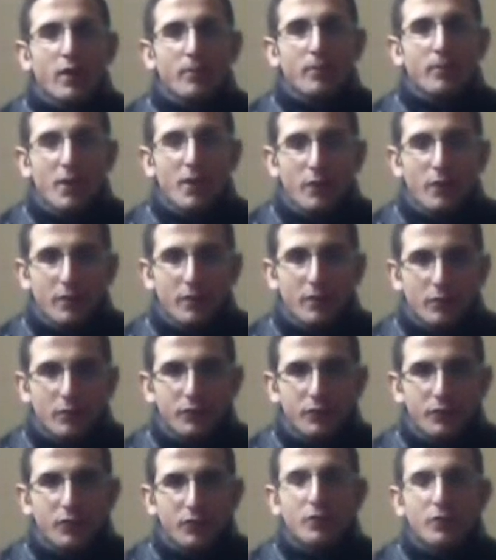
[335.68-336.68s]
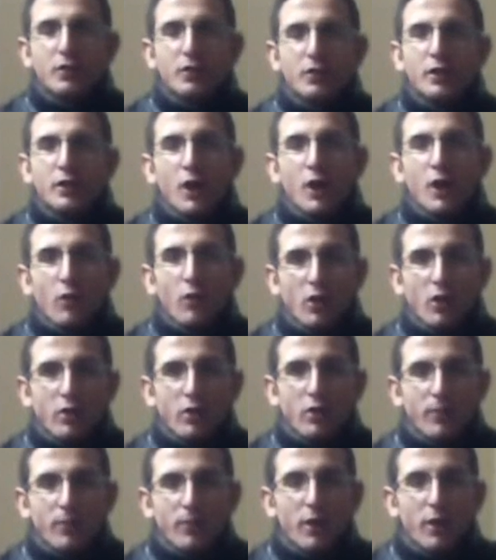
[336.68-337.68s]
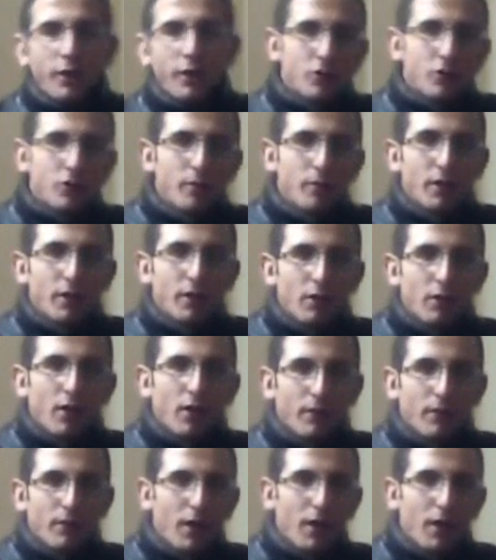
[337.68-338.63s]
For this we can deduce